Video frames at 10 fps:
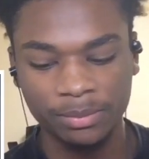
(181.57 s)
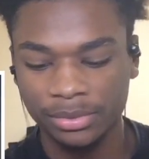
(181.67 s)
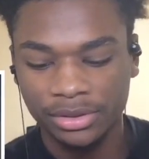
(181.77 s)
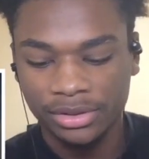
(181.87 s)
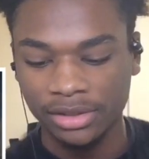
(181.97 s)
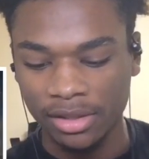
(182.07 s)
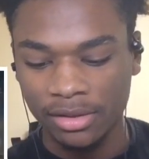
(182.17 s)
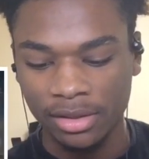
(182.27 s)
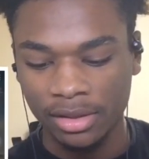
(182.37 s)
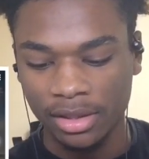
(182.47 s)
Phew.
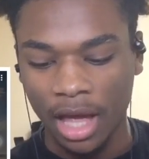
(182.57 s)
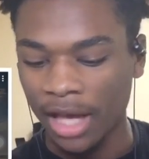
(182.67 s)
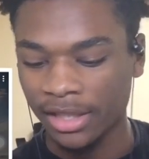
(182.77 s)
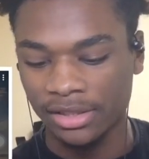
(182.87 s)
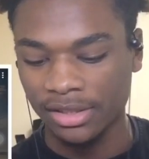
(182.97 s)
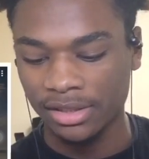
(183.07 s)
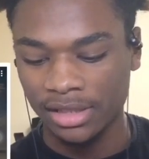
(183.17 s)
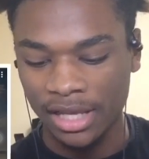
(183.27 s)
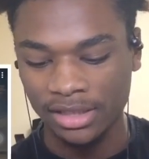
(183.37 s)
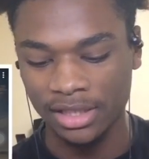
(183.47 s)
I guess
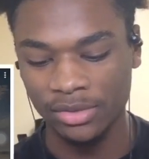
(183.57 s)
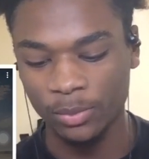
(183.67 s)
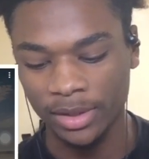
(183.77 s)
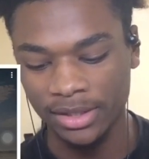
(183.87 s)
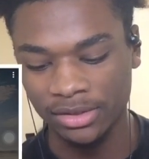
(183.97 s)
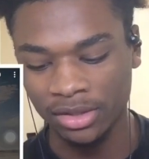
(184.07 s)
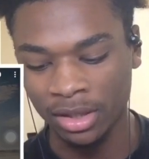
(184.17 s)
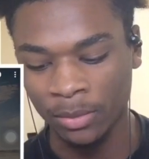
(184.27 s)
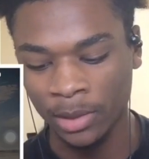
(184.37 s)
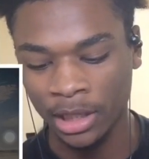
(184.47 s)
that's just what he
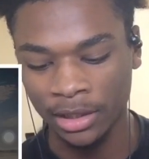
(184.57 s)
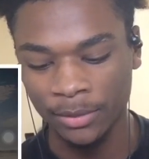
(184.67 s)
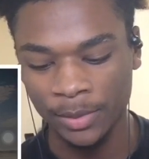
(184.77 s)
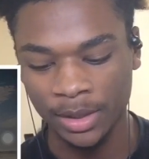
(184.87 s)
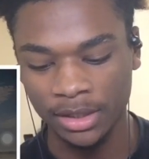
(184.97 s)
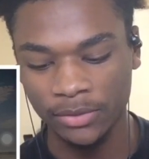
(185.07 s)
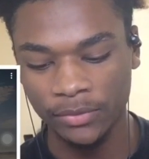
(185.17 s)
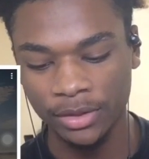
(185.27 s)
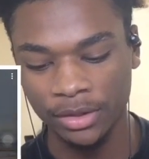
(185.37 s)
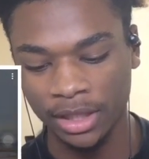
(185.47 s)
saw while he was in this
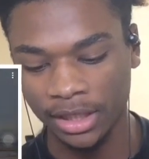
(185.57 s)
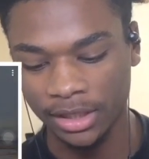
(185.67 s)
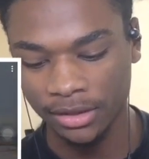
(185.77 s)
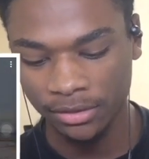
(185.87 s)
field. I guess.